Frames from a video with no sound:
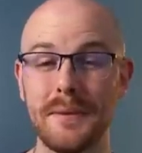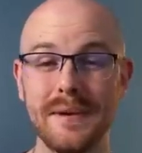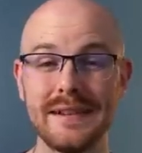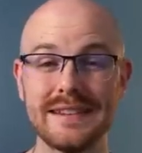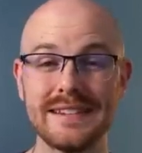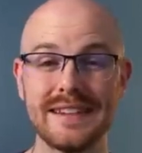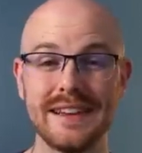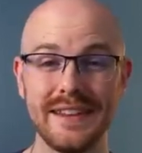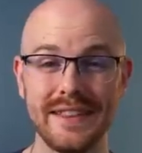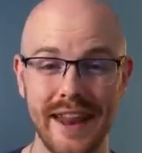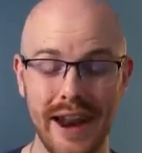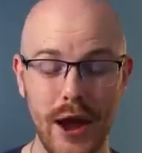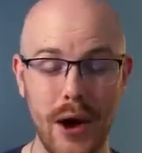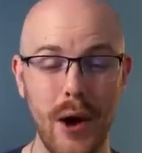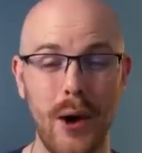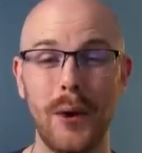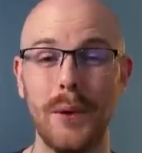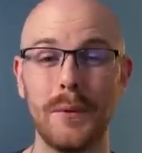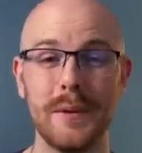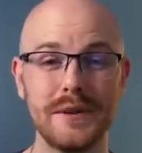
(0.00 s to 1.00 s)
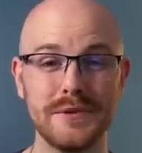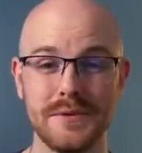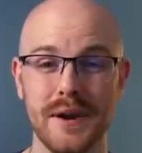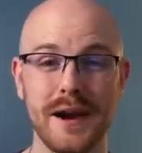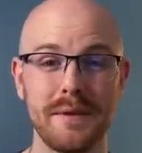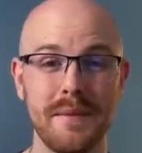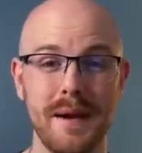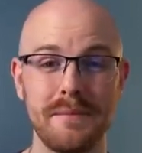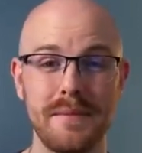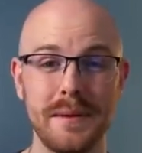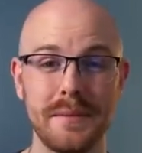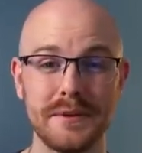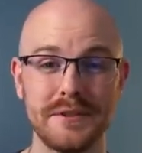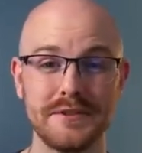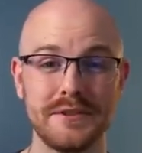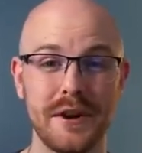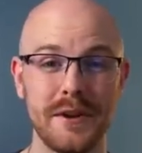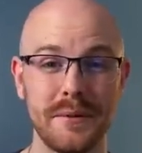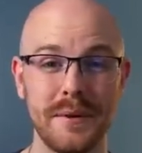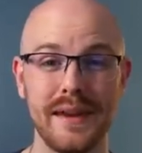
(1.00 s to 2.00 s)
1 skill that I always recommend people
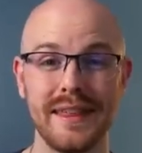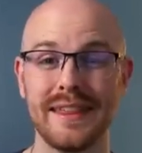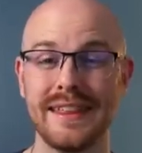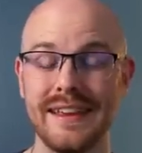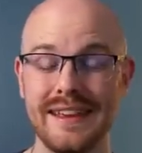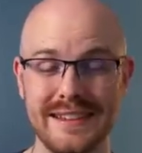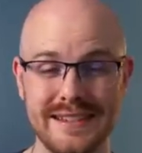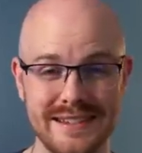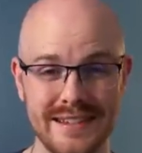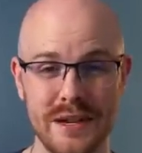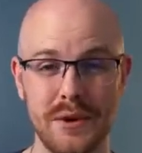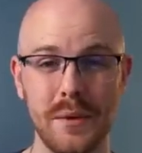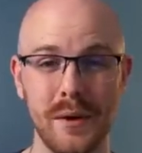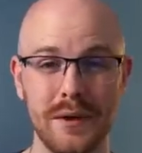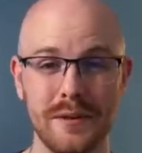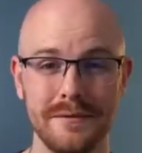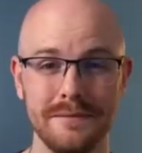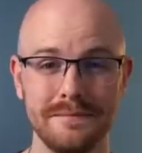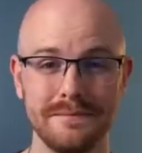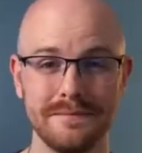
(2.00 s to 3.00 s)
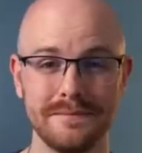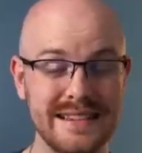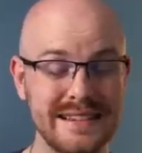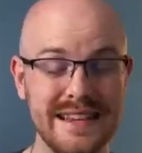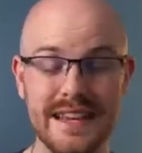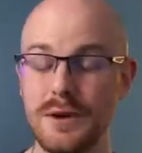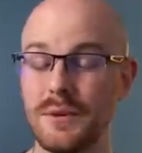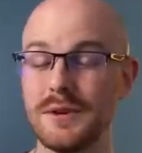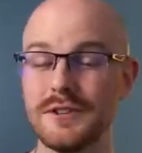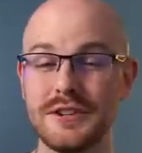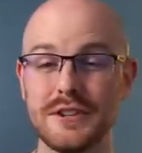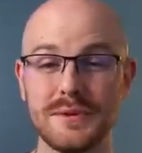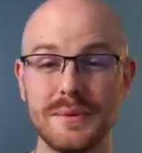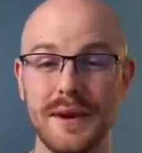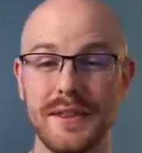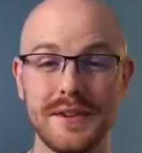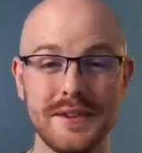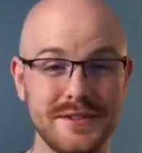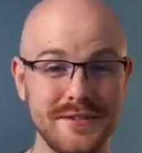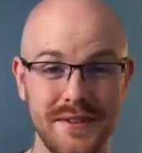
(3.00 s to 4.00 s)
start with is SQL. SQL is just one
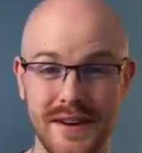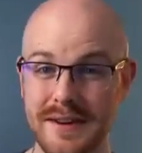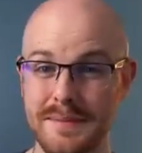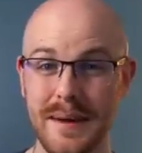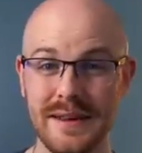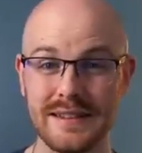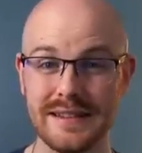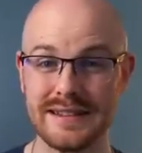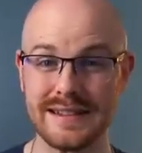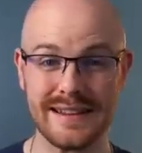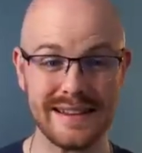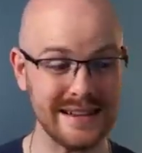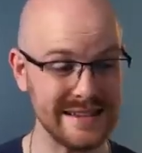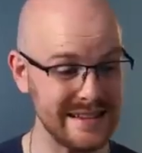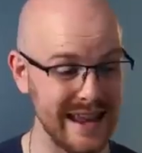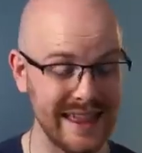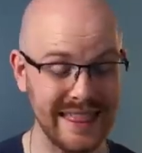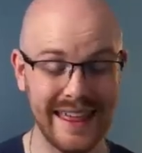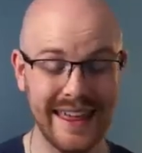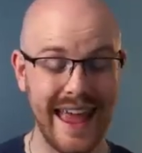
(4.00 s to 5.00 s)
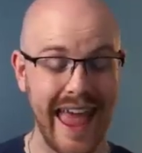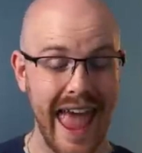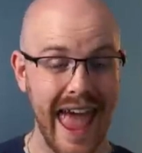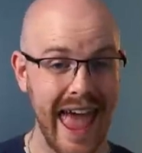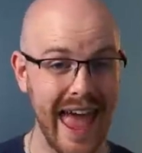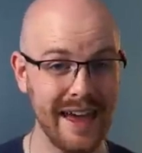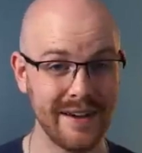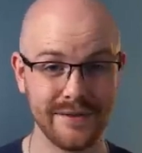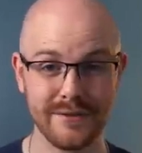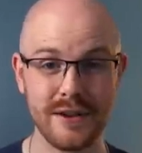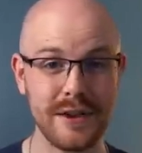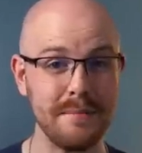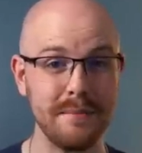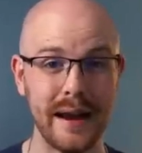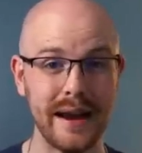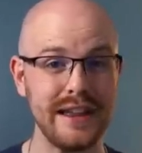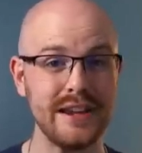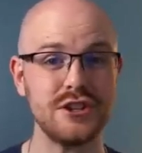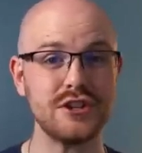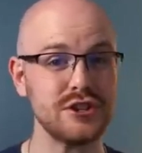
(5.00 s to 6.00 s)
of those fundamental skills I think
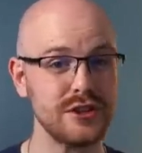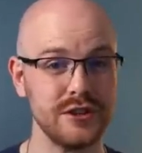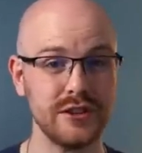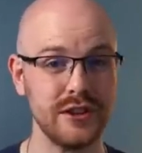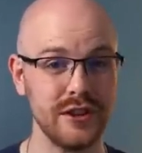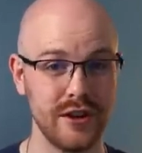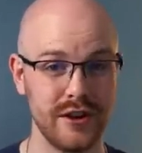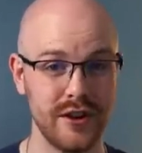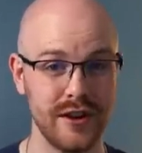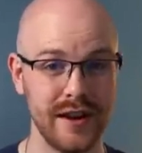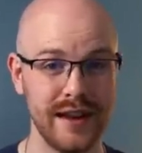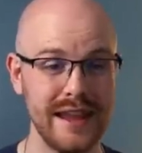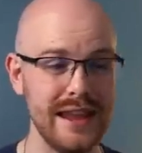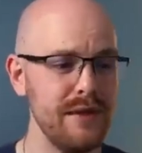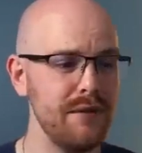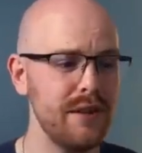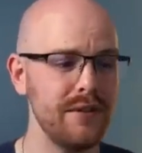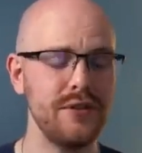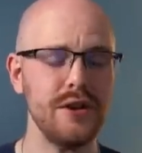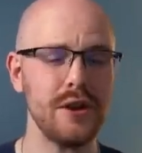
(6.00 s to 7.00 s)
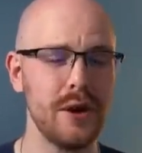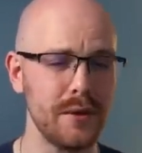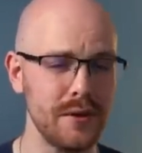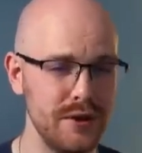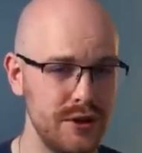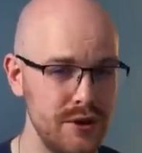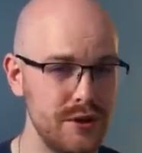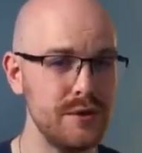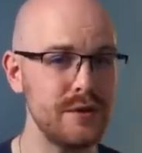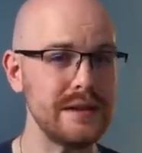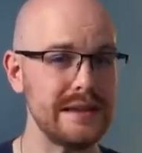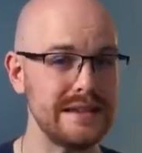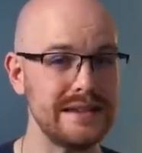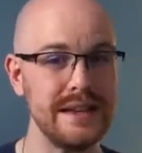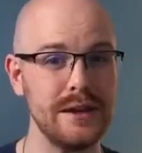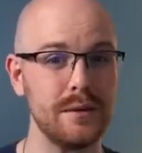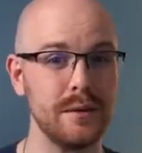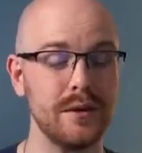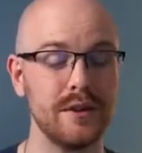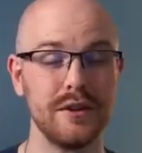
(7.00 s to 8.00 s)
everybody should learn. Even if you don't use
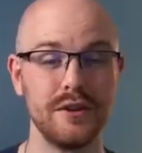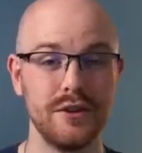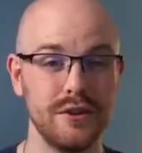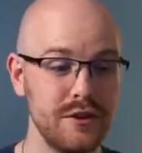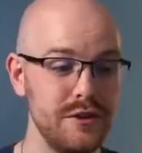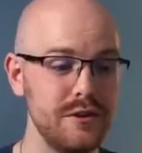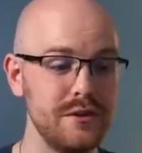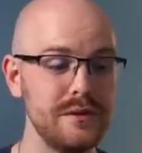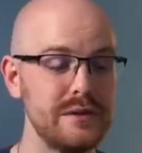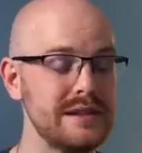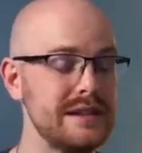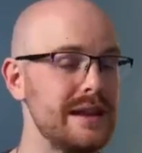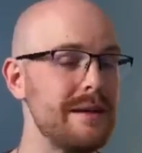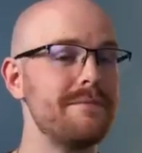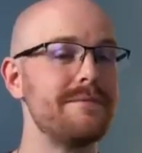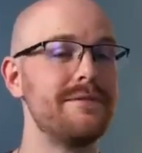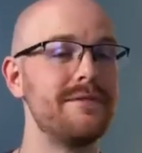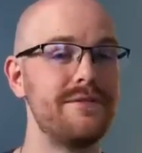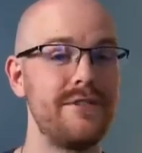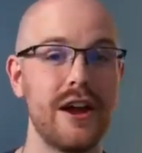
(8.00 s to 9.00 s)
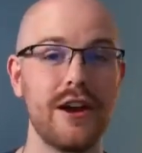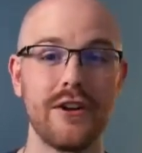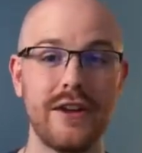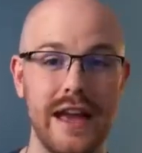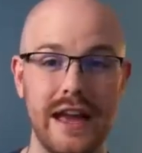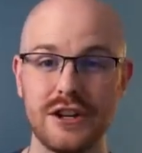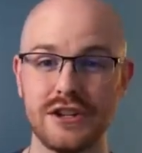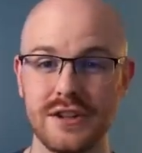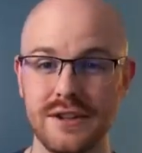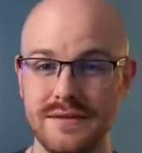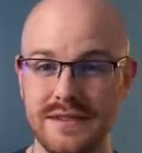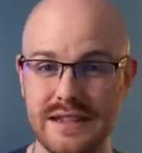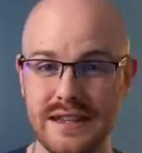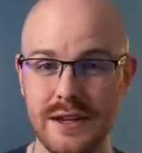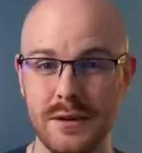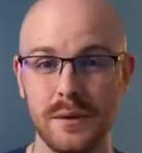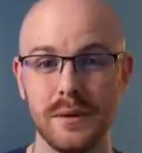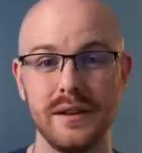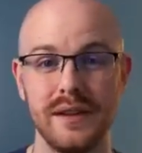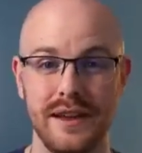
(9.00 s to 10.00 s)
SQL, you'll use some variation of
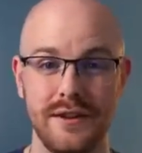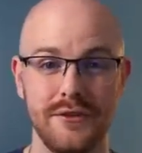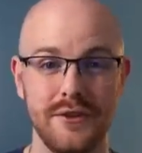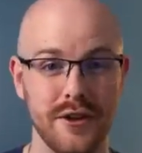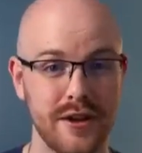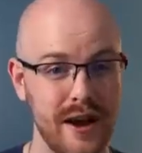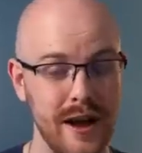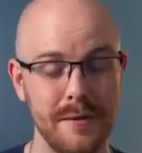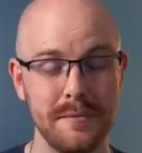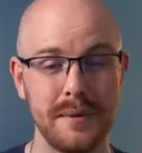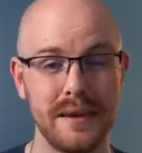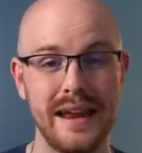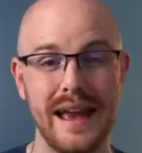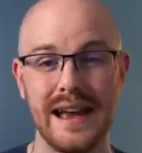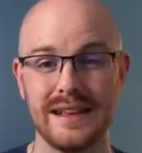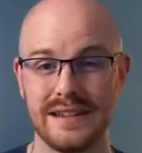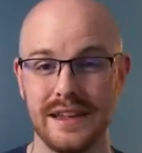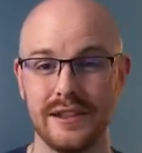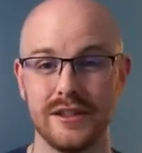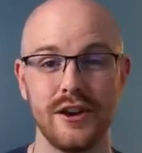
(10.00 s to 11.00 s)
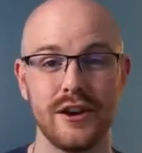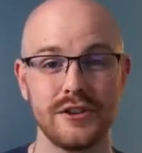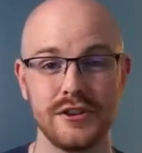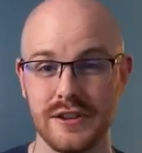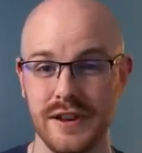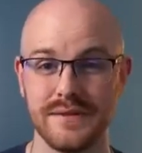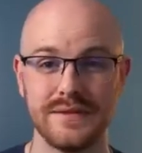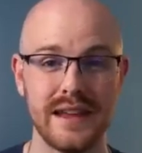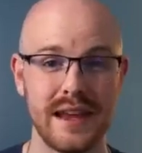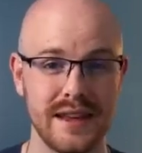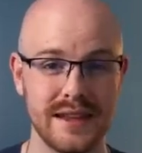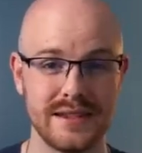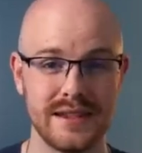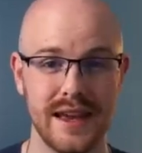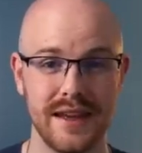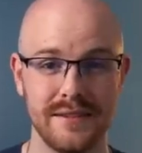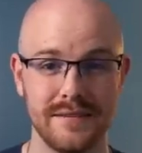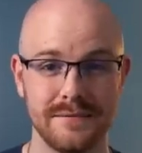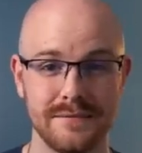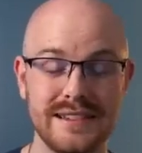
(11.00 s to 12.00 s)
SQL if your company has a large enough data
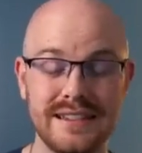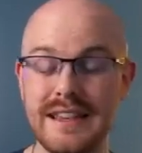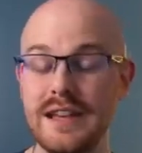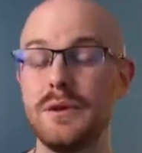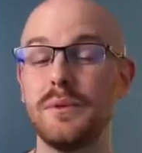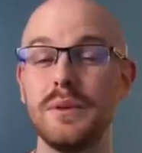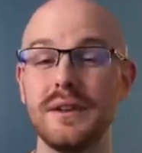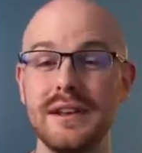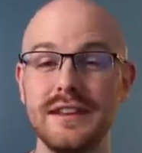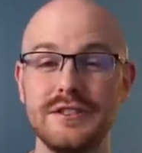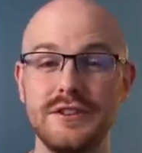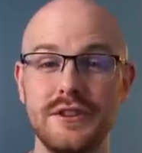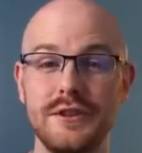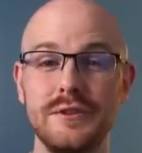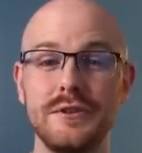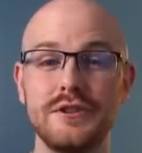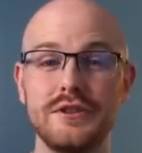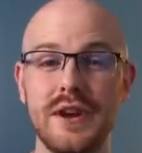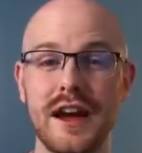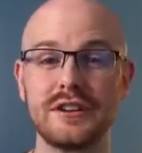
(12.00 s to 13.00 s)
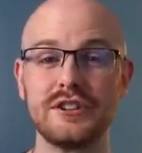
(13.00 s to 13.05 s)
set. SQL is used to